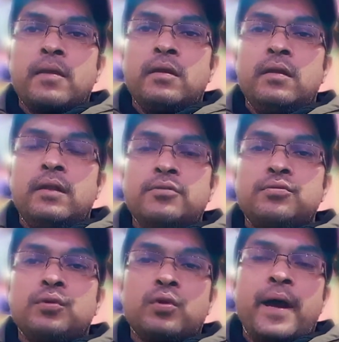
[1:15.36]
let's
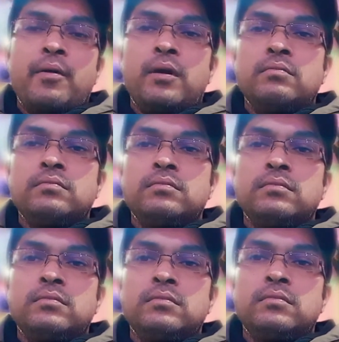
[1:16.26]
talk about
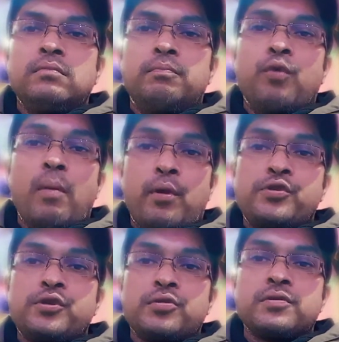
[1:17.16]
what
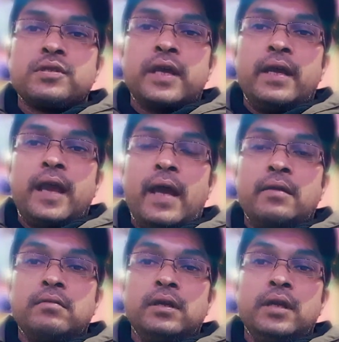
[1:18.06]
Boris Johnson said, and
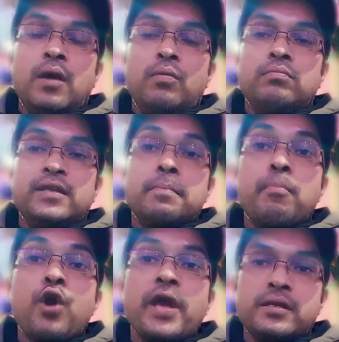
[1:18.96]
let's
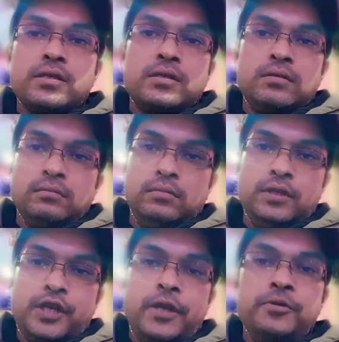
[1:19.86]
embrace the
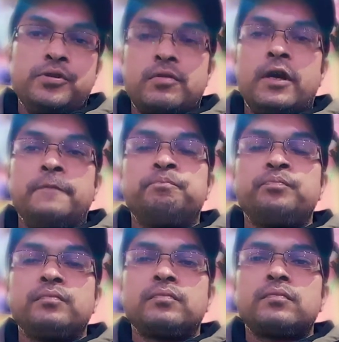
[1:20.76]
change, right?
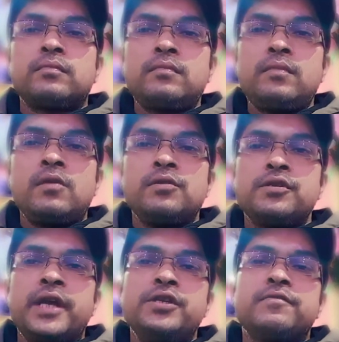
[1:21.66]
So the
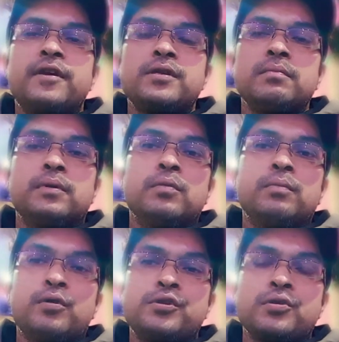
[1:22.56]
change is very simple.
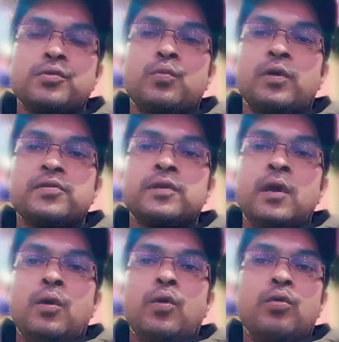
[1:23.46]
Boris Johnson wants
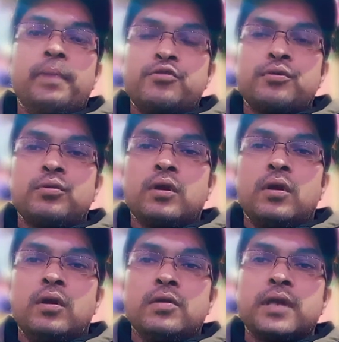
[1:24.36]
all petrol
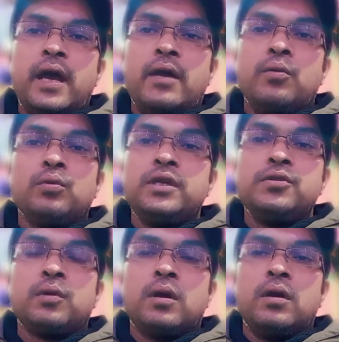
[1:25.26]
cars and all
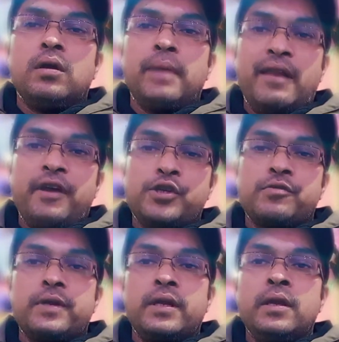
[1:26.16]
diesel car
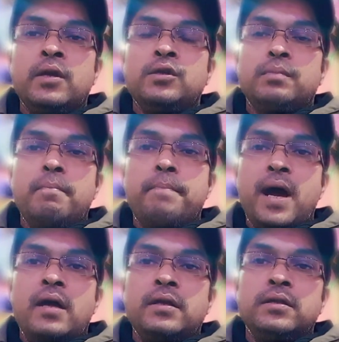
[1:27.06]
manufacturing to be
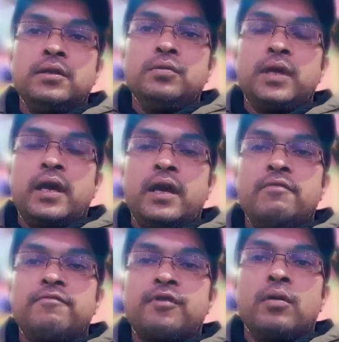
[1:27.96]
banned in the UK
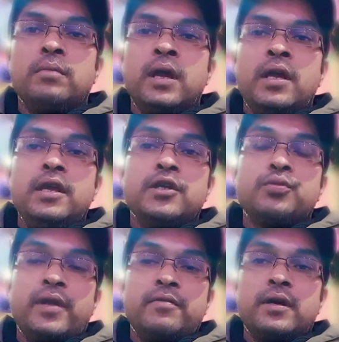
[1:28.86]
from year
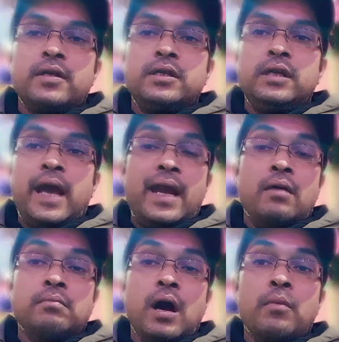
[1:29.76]
2030, and
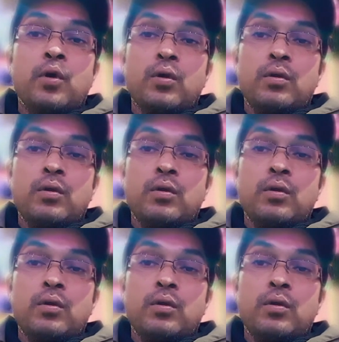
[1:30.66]
I'm all